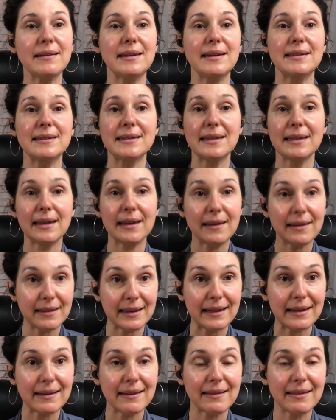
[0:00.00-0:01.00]
It's
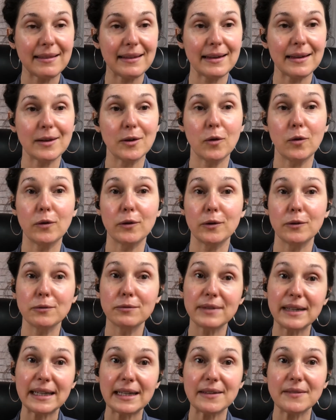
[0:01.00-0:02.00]
killing the coral
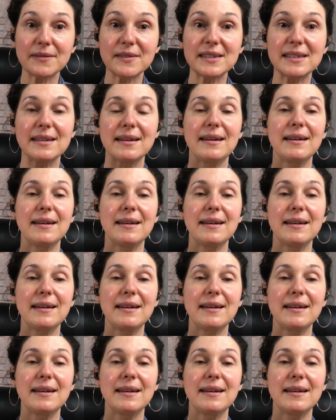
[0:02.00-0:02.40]
reefs.